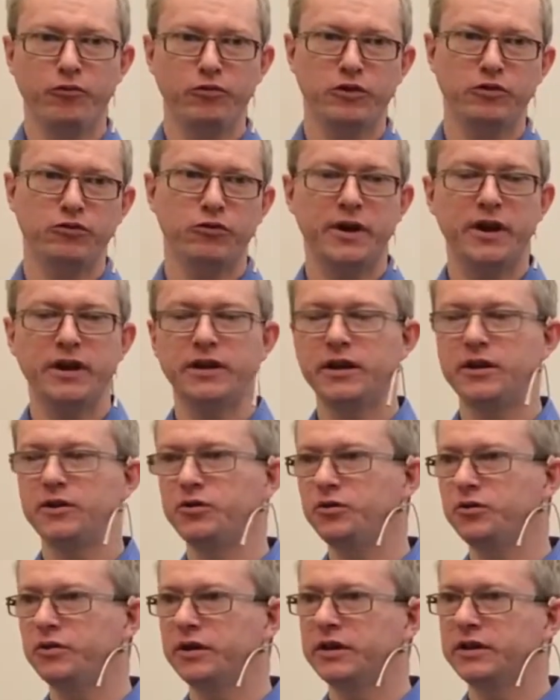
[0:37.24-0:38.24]
the way they
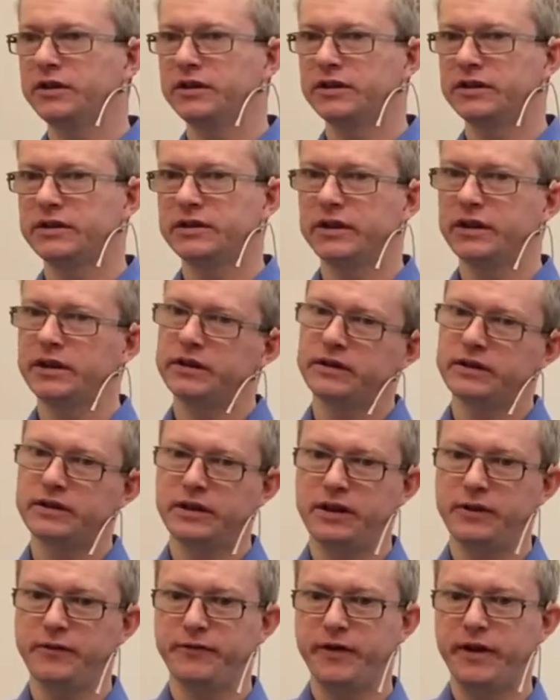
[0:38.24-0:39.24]
do it is that
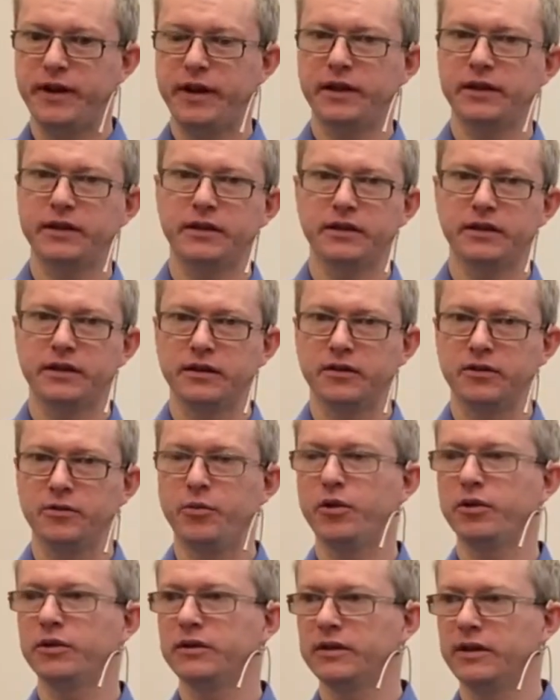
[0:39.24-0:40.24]
they find a
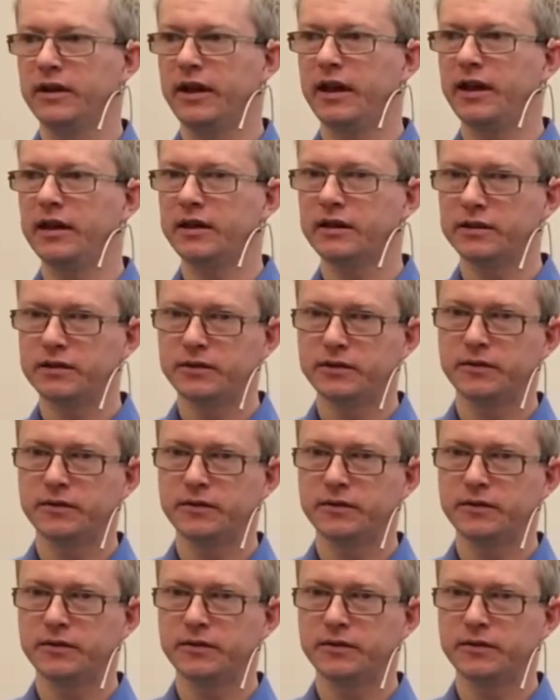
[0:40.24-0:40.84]
bottleneck